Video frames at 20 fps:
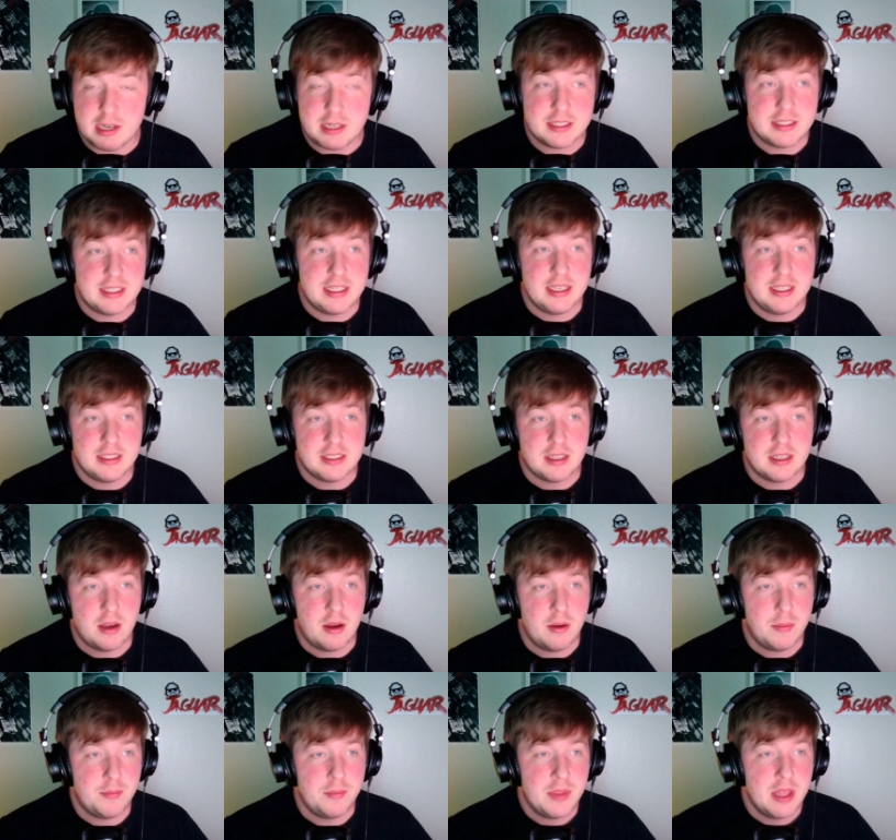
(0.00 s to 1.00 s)
see
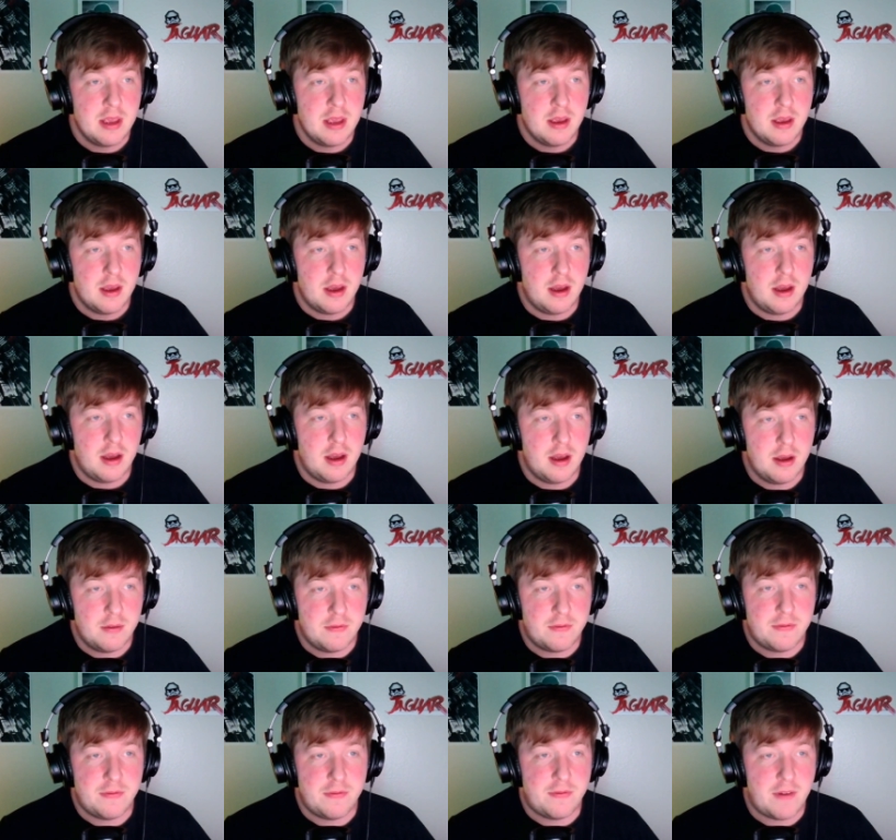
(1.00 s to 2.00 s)
some uh,
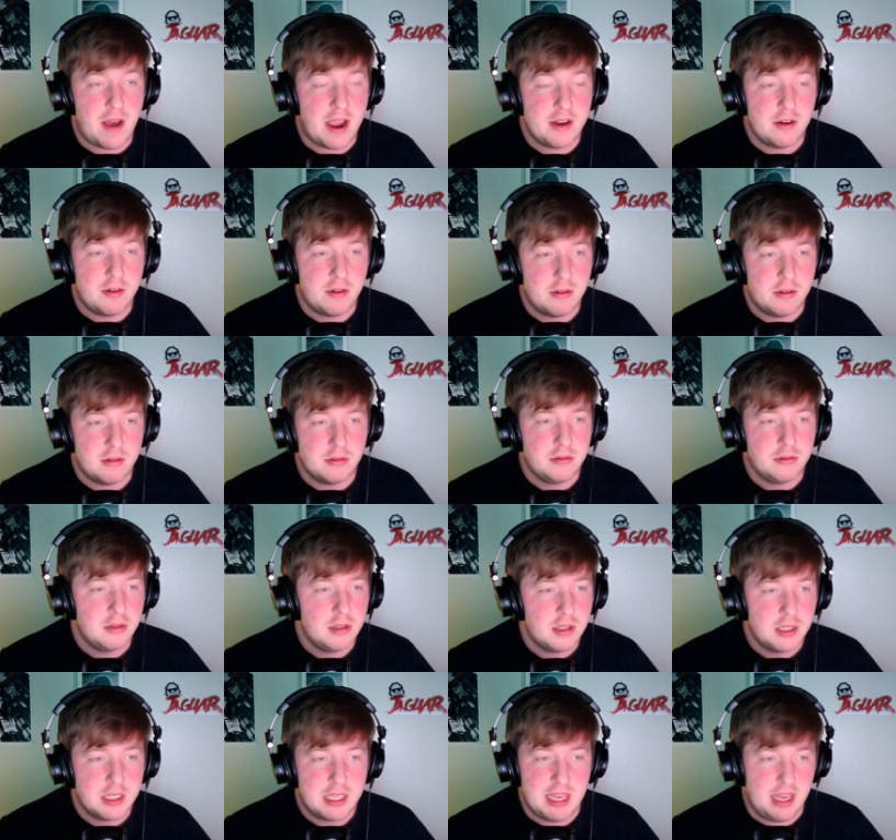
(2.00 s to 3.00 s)
final
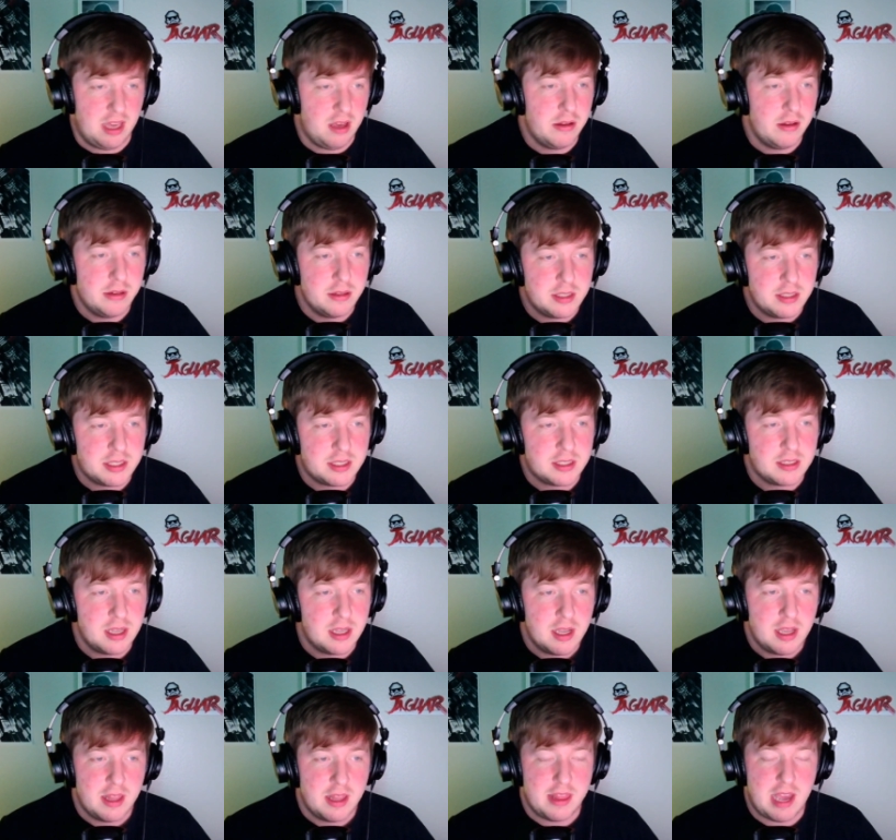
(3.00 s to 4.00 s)
kills
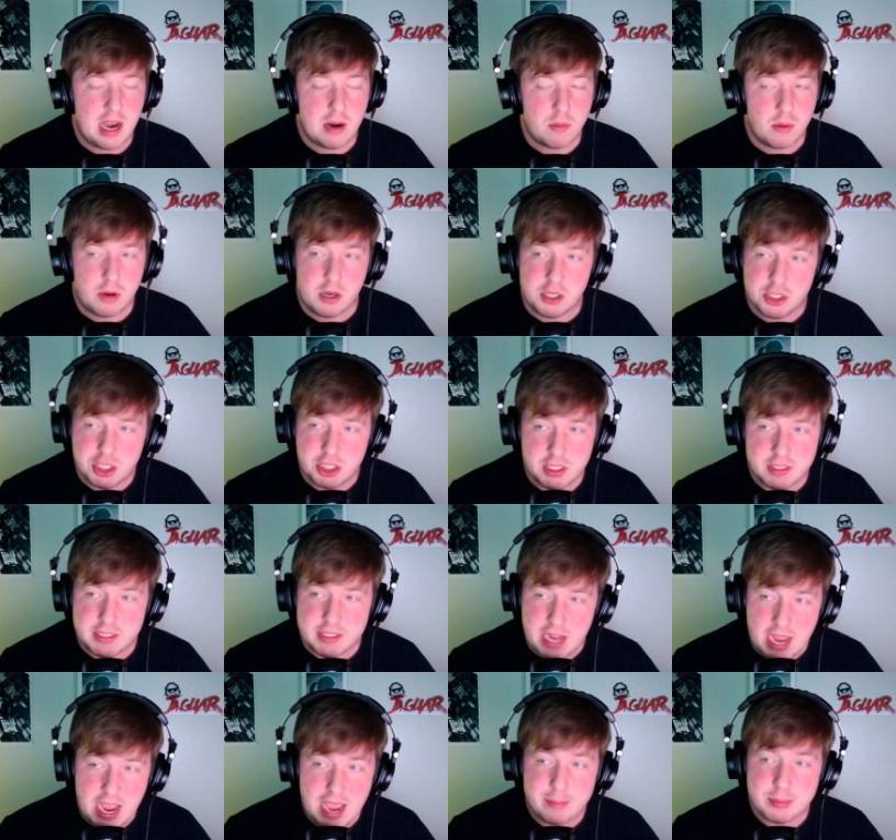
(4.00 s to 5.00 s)
that were just
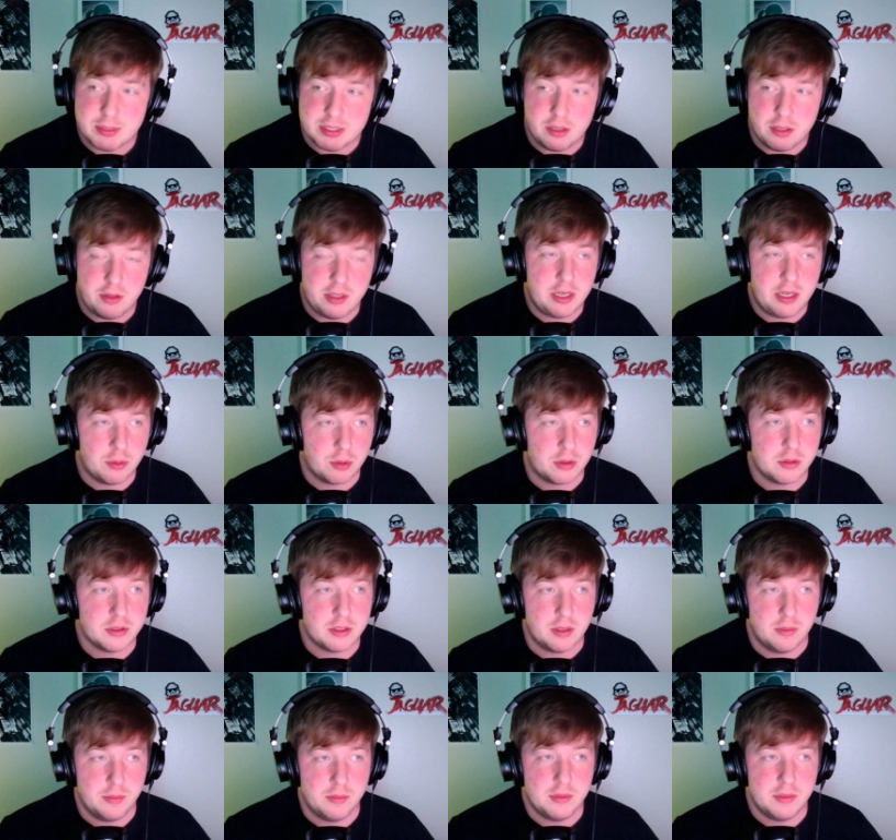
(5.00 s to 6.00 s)
absolutely
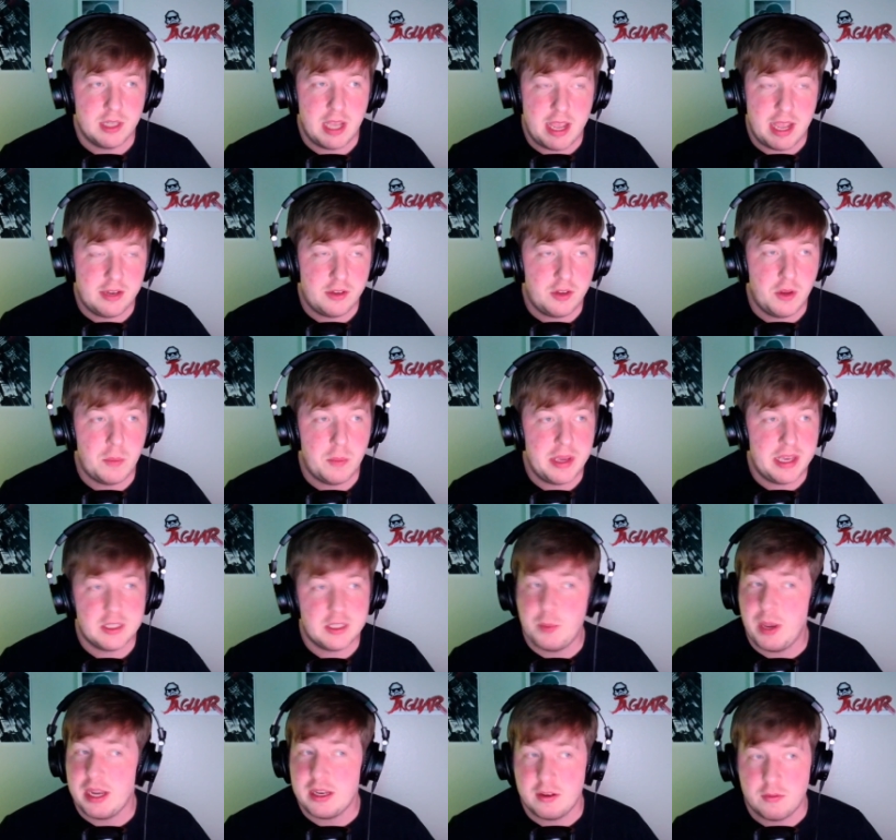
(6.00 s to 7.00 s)
gruesome and to be
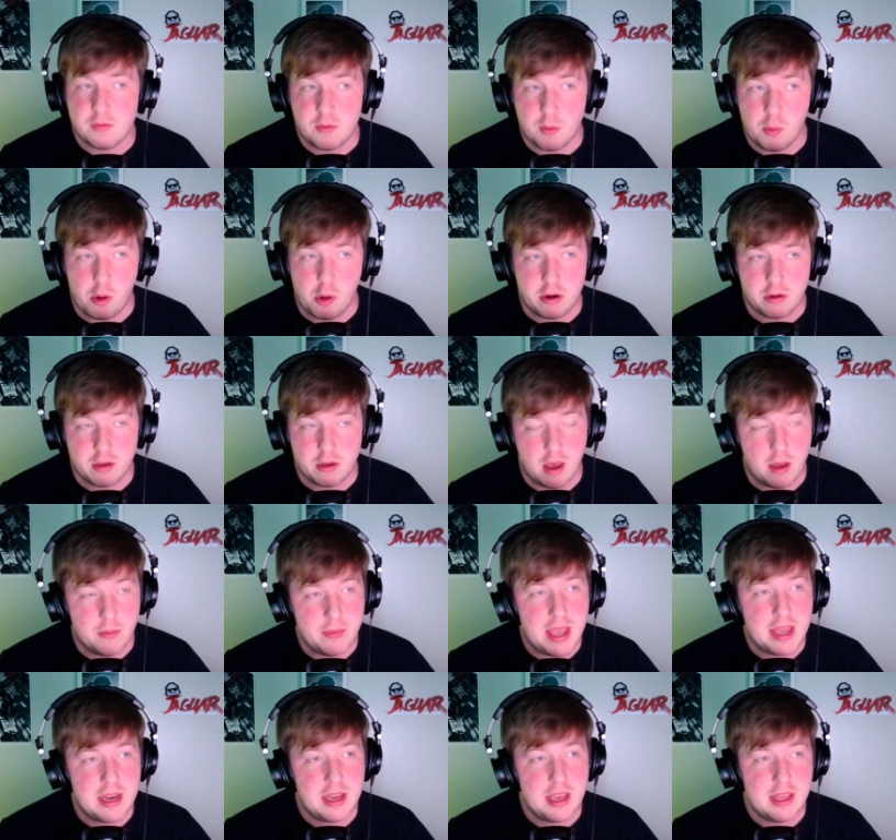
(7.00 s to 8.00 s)
expected for Mortal
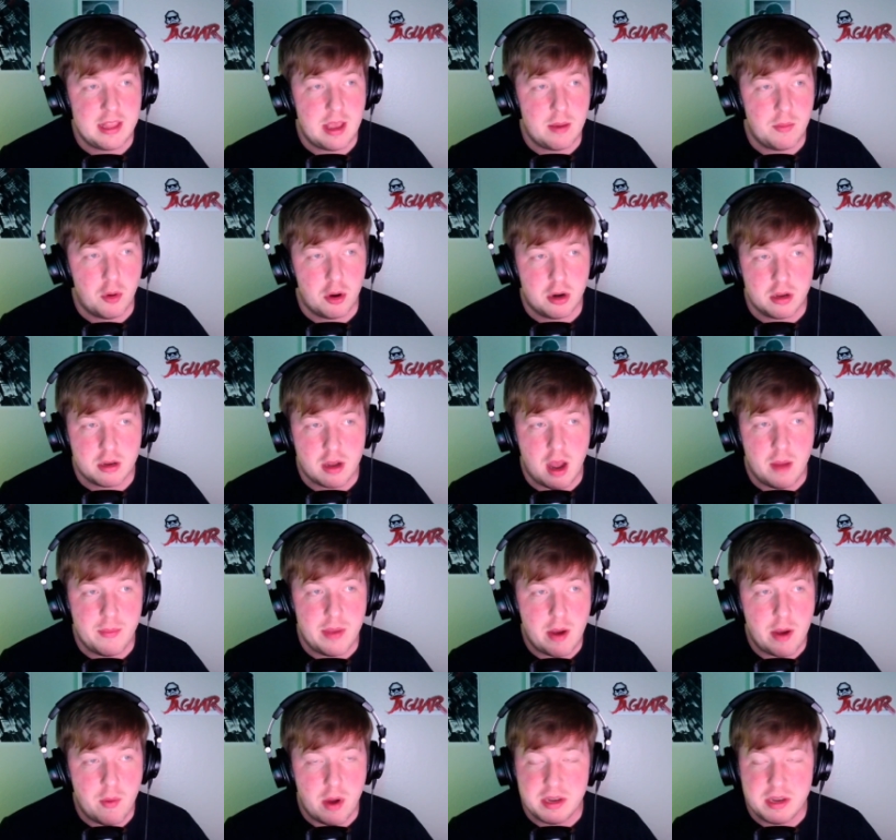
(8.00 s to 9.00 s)
Kombat. And that Mortal
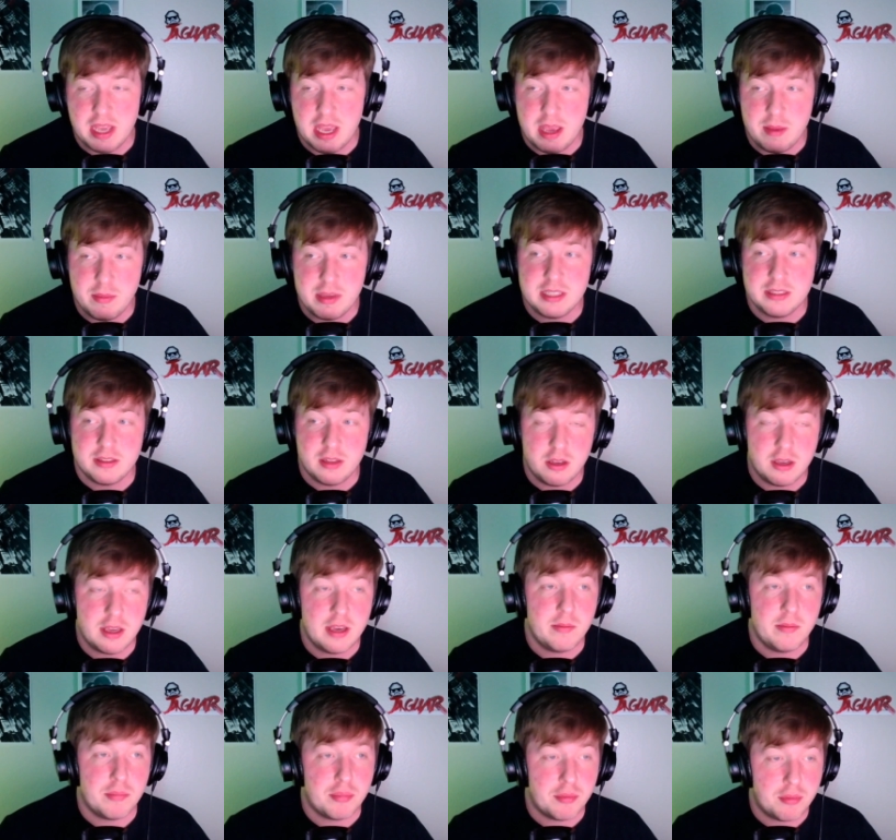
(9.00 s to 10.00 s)
Kombat 1 game is
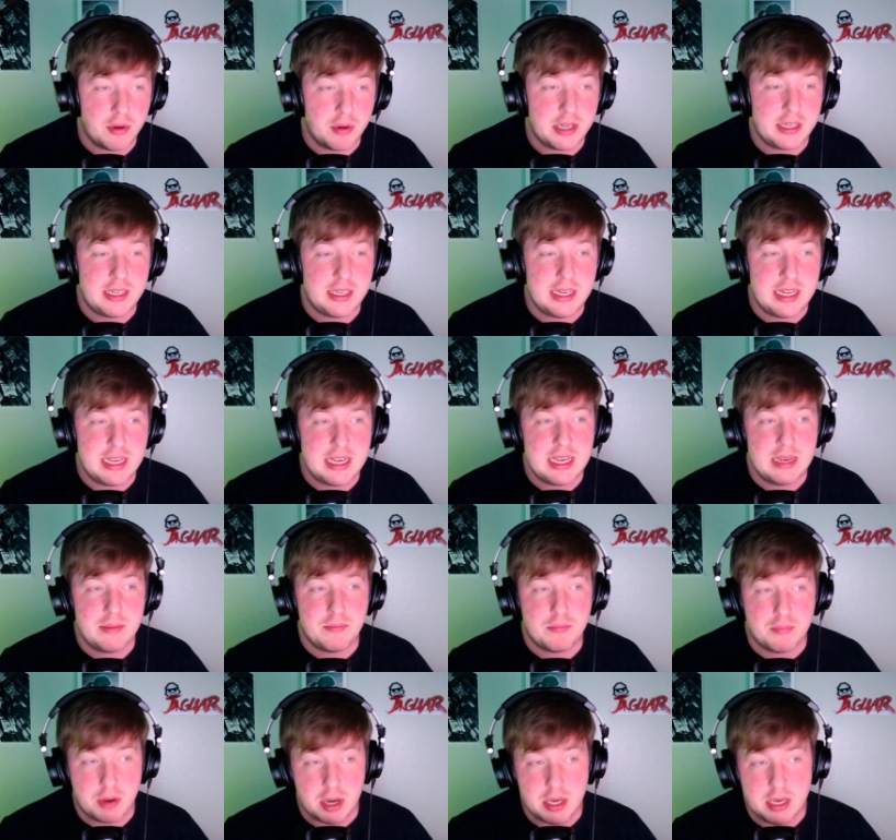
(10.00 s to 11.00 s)
looking pretty,
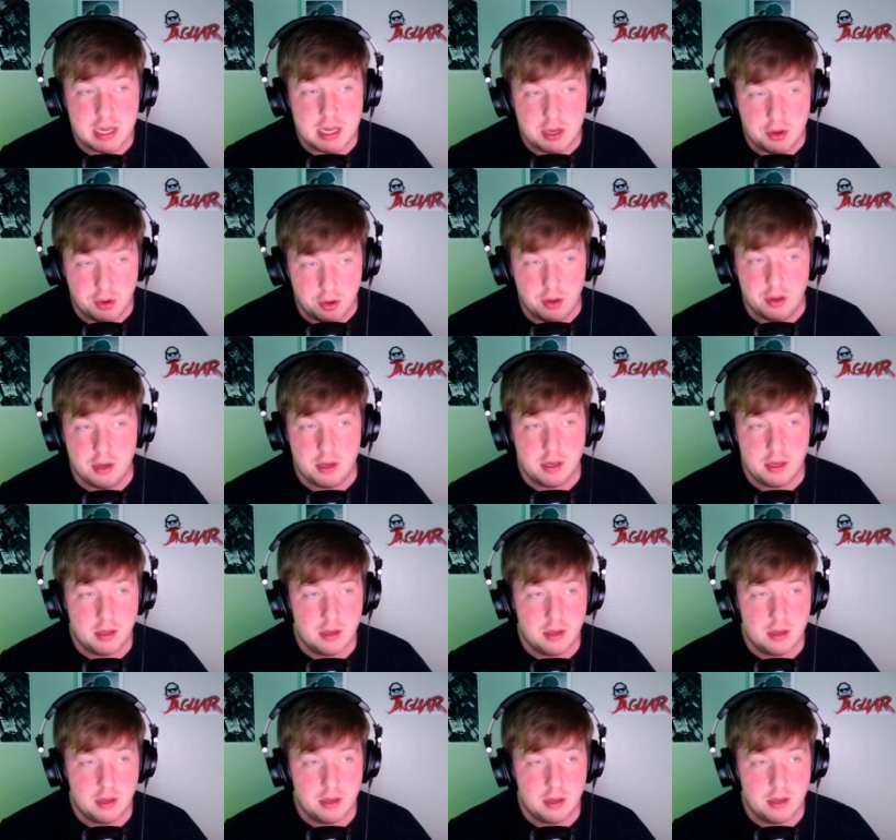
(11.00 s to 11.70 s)
pretty good.